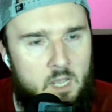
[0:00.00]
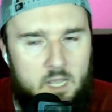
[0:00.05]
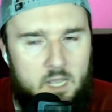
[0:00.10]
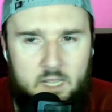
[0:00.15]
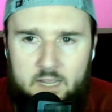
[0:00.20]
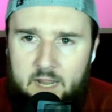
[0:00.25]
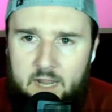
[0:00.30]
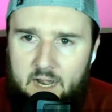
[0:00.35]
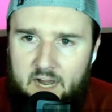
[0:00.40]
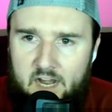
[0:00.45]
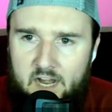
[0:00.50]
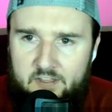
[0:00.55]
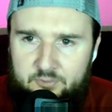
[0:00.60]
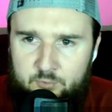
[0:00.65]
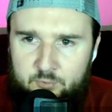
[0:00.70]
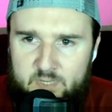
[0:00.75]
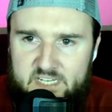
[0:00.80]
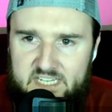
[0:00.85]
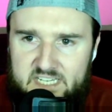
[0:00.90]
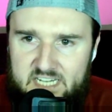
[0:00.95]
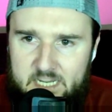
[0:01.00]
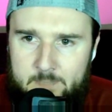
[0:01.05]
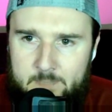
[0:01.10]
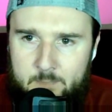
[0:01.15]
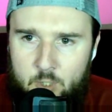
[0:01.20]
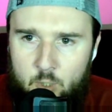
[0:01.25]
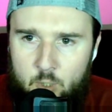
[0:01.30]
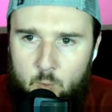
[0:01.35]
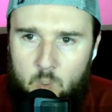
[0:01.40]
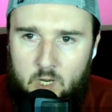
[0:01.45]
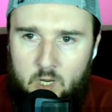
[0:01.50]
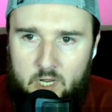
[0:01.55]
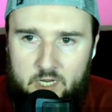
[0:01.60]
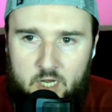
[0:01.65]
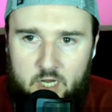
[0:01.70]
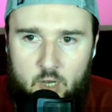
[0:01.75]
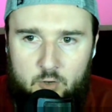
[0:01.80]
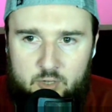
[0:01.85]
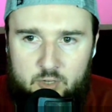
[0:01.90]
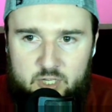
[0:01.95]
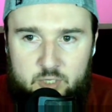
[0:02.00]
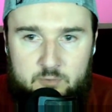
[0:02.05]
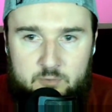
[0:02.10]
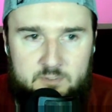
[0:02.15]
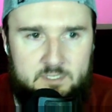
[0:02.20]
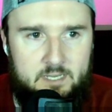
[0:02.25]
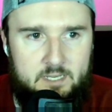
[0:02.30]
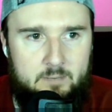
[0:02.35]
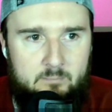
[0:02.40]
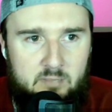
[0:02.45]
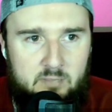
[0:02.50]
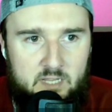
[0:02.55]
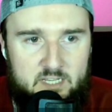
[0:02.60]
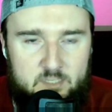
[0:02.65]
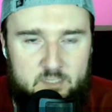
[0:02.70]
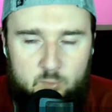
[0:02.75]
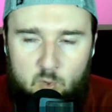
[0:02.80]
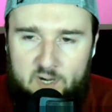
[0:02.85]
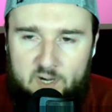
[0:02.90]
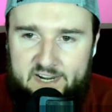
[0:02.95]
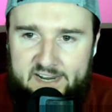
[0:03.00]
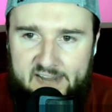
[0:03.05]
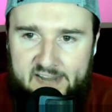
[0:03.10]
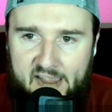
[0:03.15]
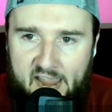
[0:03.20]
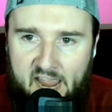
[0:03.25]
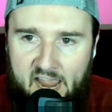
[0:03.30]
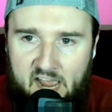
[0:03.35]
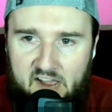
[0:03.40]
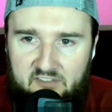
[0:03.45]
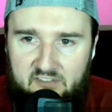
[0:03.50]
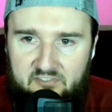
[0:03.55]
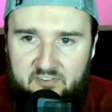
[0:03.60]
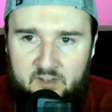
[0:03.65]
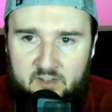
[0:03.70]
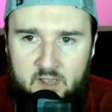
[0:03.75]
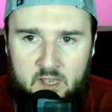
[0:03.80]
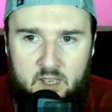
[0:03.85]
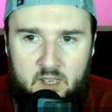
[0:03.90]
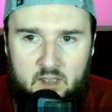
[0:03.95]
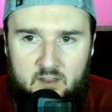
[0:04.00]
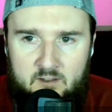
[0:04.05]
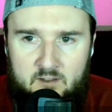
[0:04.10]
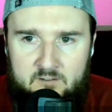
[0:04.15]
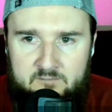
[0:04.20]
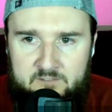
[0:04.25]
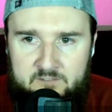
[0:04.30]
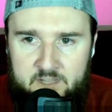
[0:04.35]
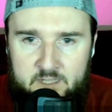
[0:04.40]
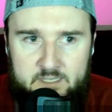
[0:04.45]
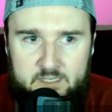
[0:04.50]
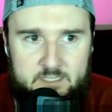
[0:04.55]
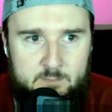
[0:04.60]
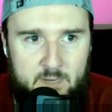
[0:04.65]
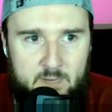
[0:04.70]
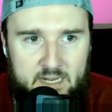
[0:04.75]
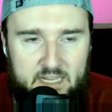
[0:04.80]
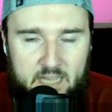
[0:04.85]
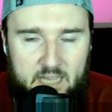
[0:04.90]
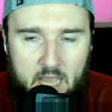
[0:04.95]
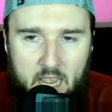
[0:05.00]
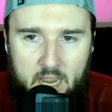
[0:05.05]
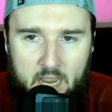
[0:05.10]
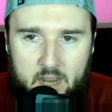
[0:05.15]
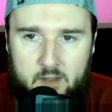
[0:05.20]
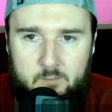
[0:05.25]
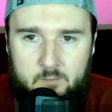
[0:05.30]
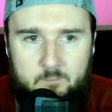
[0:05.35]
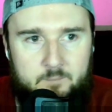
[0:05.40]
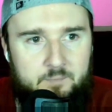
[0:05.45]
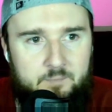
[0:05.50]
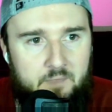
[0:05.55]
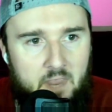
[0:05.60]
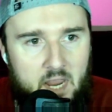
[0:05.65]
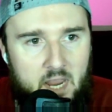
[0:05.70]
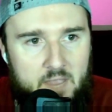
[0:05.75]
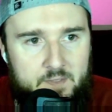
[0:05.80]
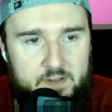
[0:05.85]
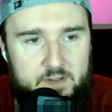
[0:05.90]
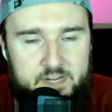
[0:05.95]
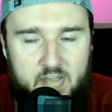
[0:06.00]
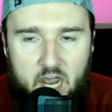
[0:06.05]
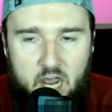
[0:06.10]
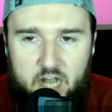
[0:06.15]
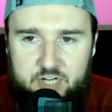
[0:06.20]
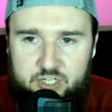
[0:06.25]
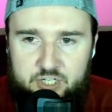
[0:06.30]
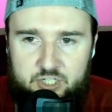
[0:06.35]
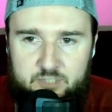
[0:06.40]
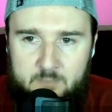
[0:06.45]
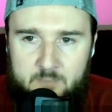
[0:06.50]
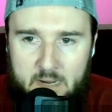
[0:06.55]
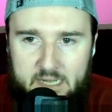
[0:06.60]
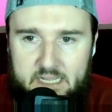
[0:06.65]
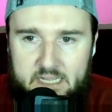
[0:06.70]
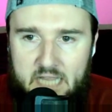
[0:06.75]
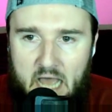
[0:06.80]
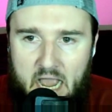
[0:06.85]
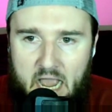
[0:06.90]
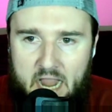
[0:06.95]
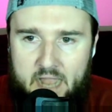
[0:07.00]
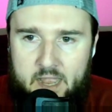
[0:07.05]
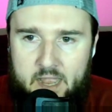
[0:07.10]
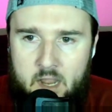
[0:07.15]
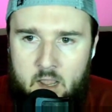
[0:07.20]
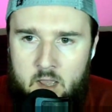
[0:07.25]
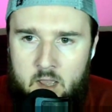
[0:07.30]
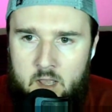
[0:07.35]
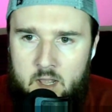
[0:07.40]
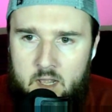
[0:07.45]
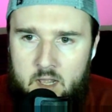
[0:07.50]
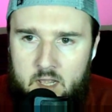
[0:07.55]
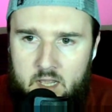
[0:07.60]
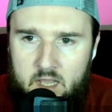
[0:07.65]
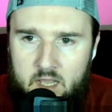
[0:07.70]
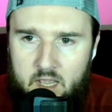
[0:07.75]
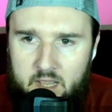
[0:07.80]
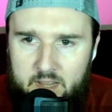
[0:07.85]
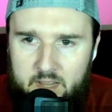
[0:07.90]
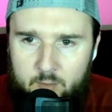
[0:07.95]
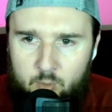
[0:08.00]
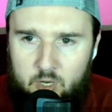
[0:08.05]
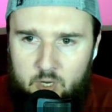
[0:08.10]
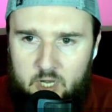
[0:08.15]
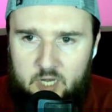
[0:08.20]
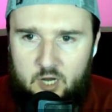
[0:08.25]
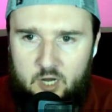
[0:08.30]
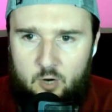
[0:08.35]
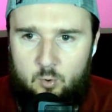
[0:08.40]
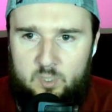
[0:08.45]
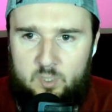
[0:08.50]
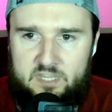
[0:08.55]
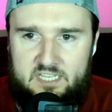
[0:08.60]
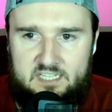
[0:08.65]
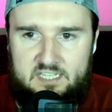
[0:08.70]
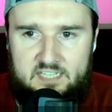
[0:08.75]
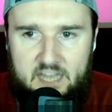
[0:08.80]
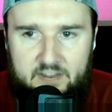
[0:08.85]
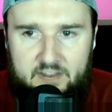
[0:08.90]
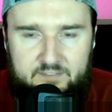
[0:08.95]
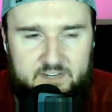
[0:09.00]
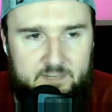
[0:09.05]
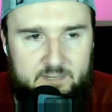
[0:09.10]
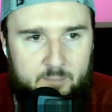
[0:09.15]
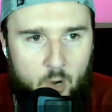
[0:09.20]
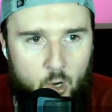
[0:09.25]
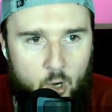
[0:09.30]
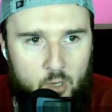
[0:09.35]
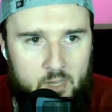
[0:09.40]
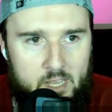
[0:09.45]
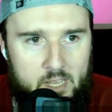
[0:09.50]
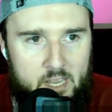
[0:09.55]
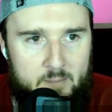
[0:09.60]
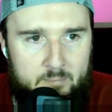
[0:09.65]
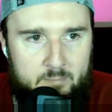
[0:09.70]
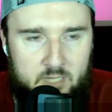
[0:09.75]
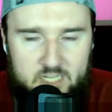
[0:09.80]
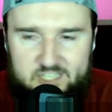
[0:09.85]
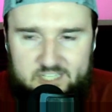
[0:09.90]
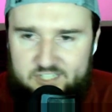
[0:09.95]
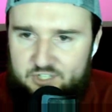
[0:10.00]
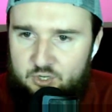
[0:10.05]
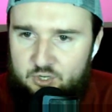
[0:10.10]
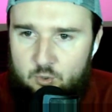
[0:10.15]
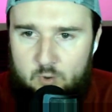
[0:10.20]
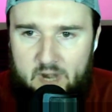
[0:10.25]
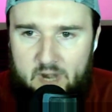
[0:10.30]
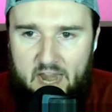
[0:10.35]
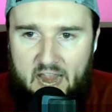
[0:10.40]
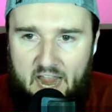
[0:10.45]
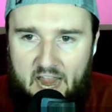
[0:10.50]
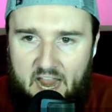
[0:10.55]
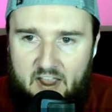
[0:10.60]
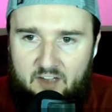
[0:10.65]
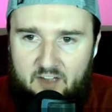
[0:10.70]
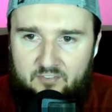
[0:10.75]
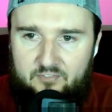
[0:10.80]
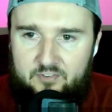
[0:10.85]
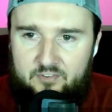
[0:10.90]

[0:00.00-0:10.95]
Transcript: Then I got a three-teamer. We're gonna go Houston plus 1.5, Phillies money line, and the Dodgers money line. Then we're gonna go with the safety parlay plus 2.5.